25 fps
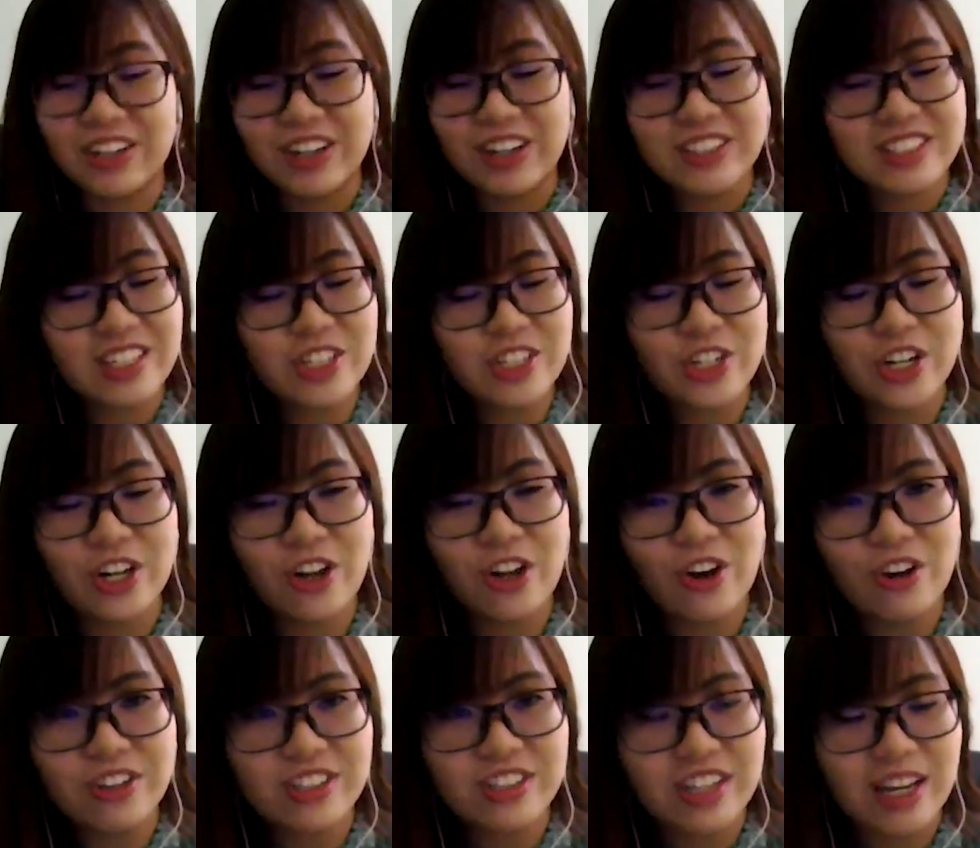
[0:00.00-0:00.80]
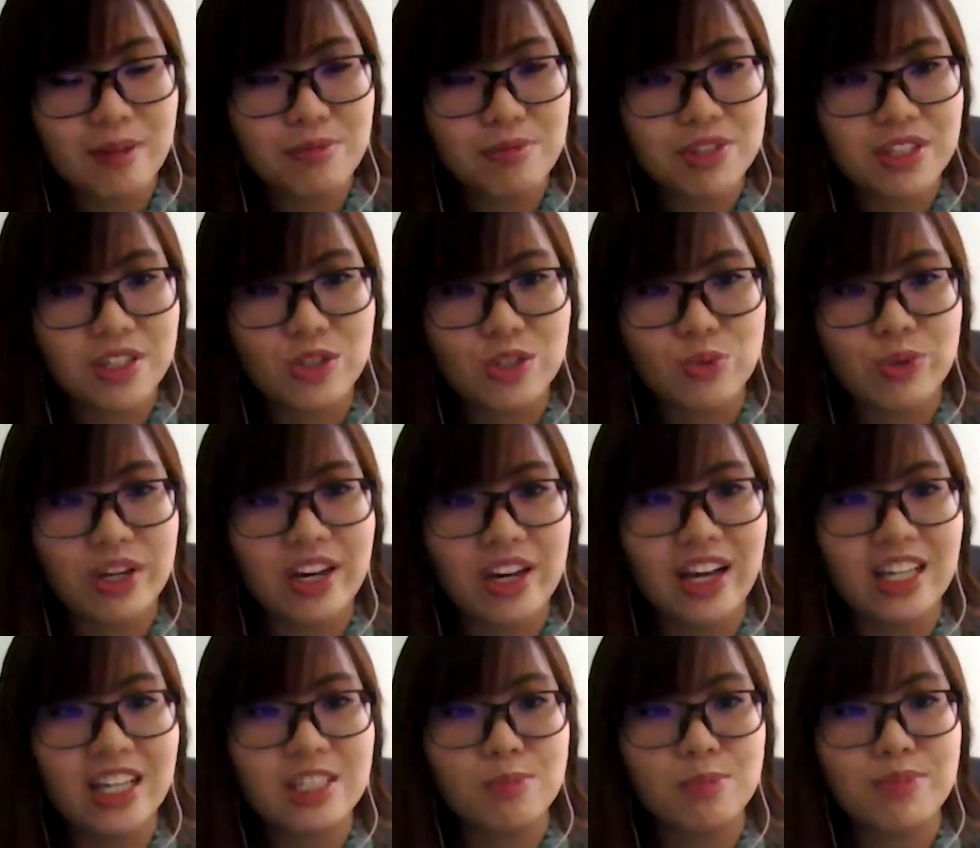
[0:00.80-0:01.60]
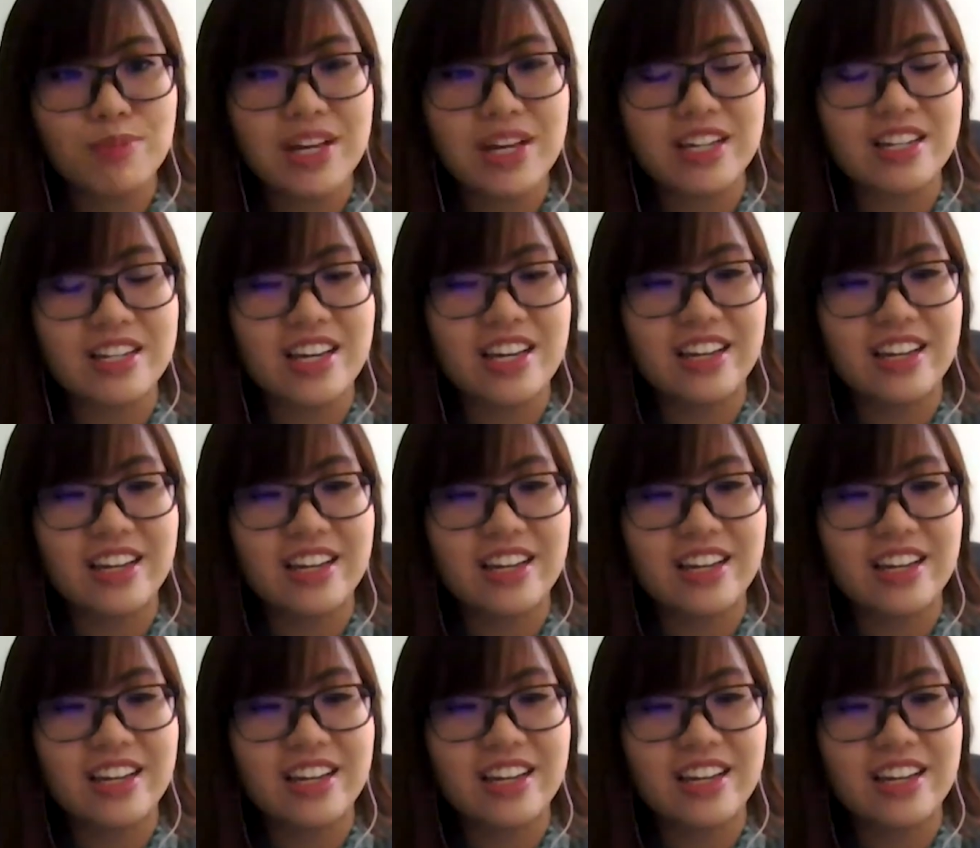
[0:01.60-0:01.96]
Such a long time since we last met.